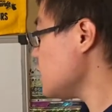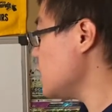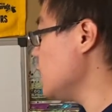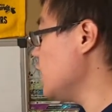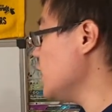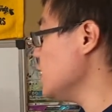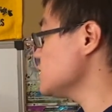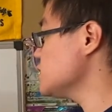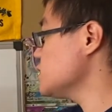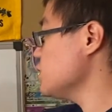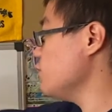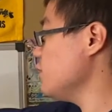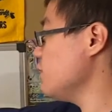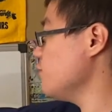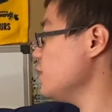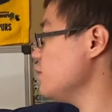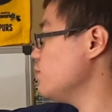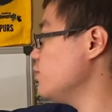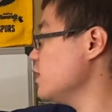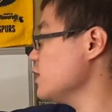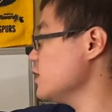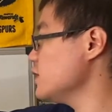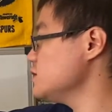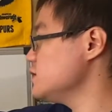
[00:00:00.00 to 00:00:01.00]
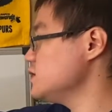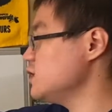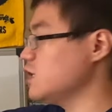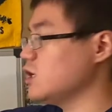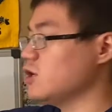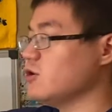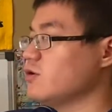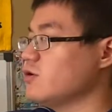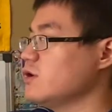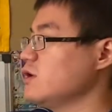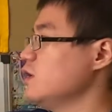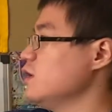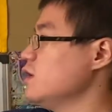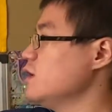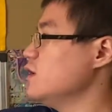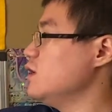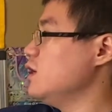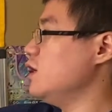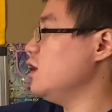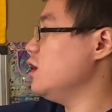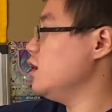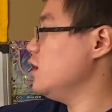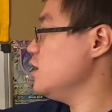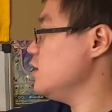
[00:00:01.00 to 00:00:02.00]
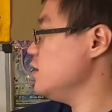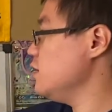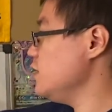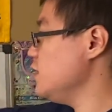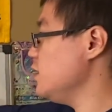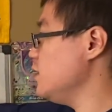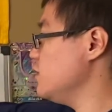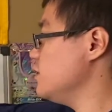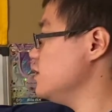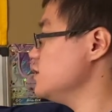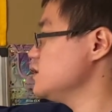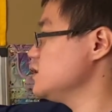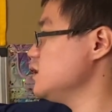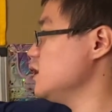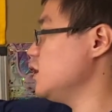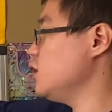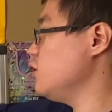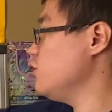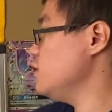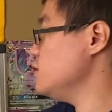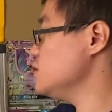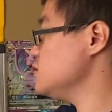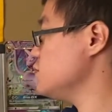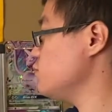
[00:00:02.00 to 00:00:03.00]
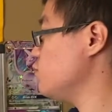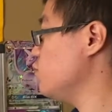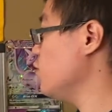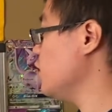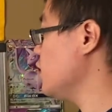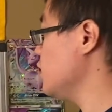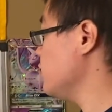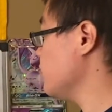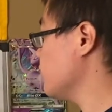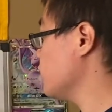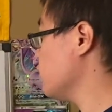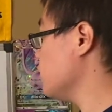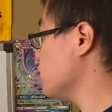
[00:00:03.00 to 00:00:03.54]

So when we plug in 0, e to the 0 is 1, of